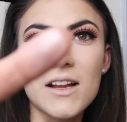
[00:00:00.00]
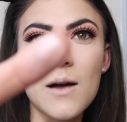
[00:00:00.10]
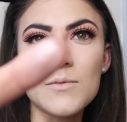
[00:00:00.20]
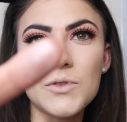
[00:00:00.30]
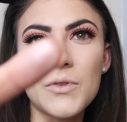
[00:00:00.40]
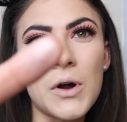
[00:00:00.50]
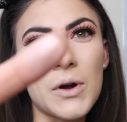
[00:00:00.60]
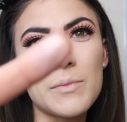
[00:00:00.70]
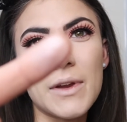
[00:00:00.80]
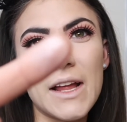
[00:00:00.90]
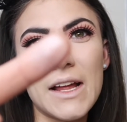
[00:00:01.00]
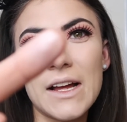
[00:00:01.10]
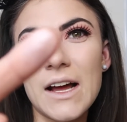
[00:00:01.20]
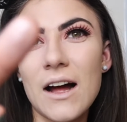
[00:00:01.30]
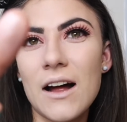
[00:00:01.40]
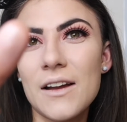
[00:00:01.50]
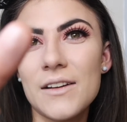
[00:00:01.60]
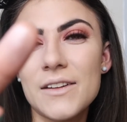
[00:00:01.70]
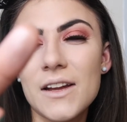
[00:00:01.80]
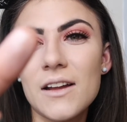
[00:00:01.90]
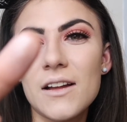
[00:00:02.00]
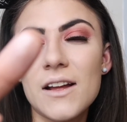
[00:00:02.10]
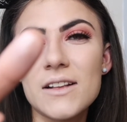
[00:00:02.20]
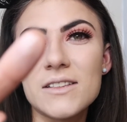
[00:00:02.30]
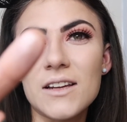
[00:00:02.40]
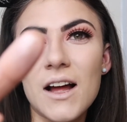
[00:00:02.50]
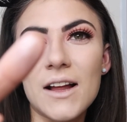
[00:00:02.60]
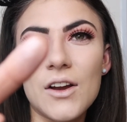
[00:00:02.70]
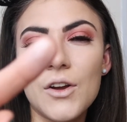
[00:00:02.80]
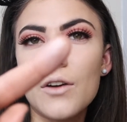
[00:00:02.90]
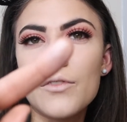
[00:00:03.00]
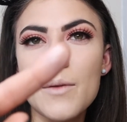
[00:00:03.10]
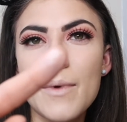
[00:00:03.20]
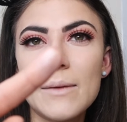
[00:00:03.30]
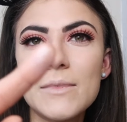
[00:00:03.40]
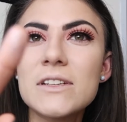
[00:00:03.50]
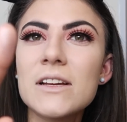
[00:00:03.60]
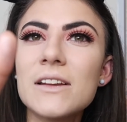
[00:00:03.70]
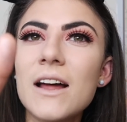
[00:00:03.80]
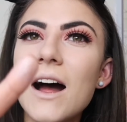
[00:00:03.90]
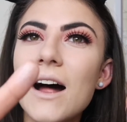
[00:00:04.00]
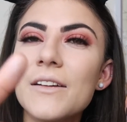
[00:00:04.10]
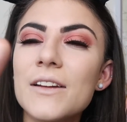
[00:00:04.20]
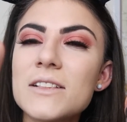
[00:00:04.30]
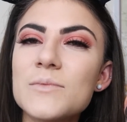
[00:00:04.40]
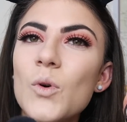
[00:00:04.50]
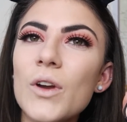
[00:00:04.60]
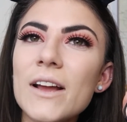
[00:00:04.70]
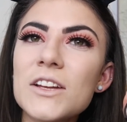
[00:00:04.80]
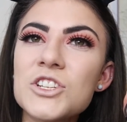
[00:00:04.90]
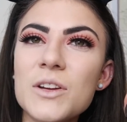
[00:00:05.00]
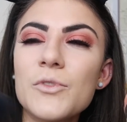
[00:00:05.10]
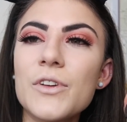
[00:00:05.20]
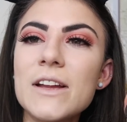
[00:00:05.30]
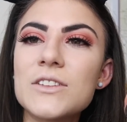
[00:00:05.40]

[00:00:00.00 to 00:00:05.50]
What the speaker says: It comes off horribly and it's like not very pigmented and it's more like a shimmery